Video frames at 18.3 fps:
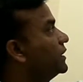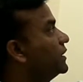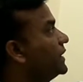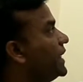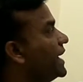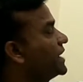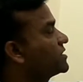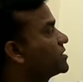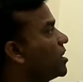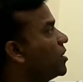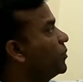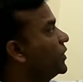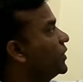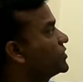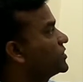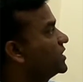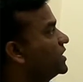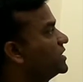next
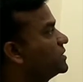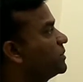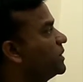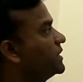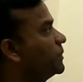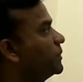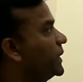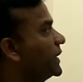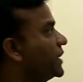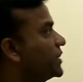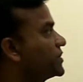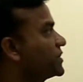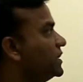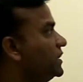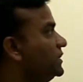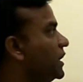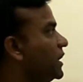operation is multiplication.